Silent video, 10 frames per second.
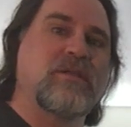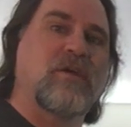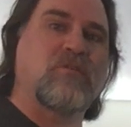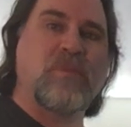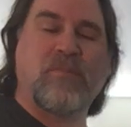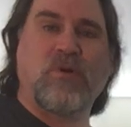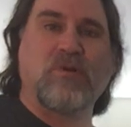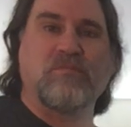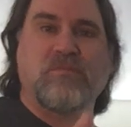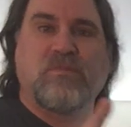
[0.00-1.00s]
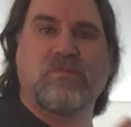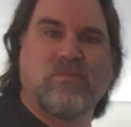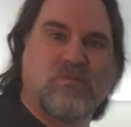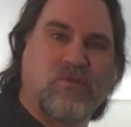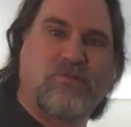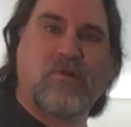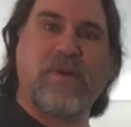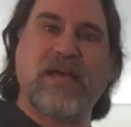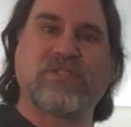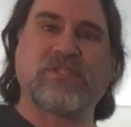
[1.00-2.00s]
Now remember, refer
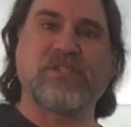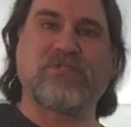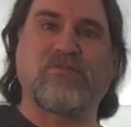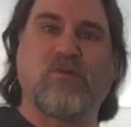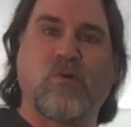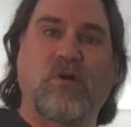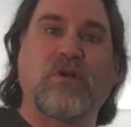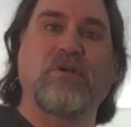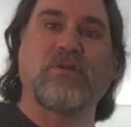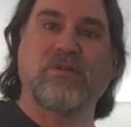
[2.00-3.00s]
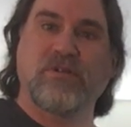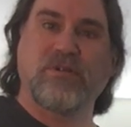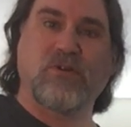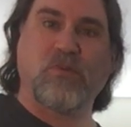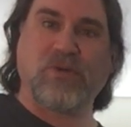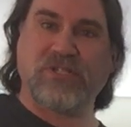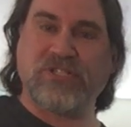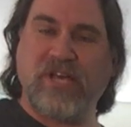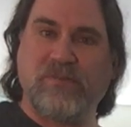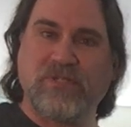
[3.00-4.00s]
back to this for your homework
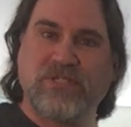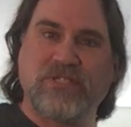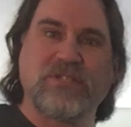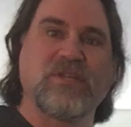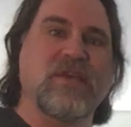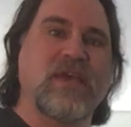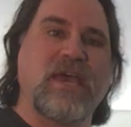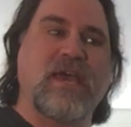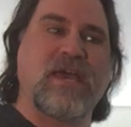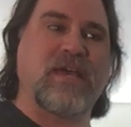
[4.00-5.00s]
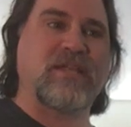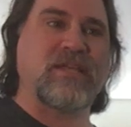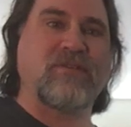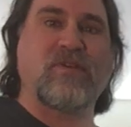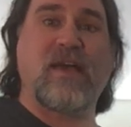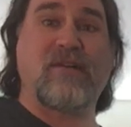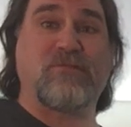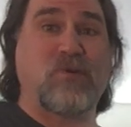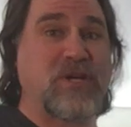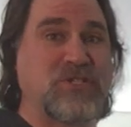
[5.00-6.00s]
assignments, and if you
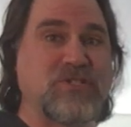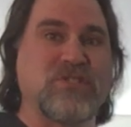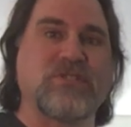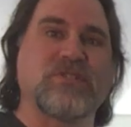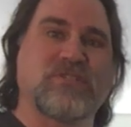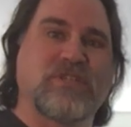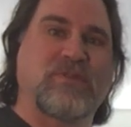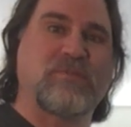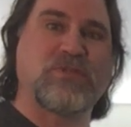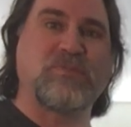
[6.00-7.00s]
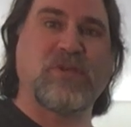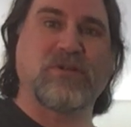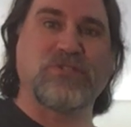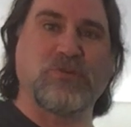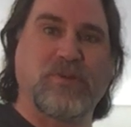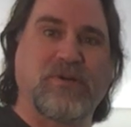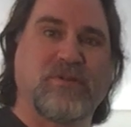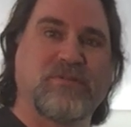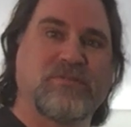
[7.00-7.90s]
have questions, send them to me on Jupiter.